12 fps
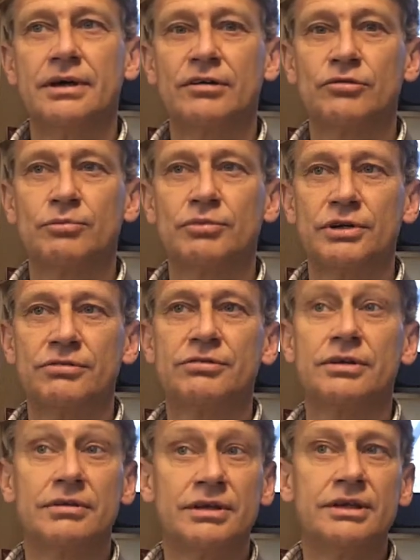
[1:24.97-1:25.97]
XPRES
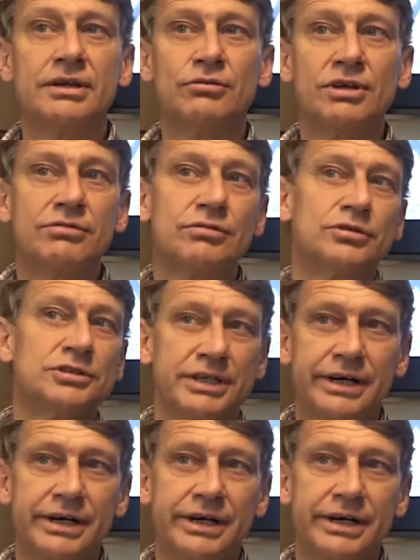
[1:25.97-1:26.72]
Strategic Research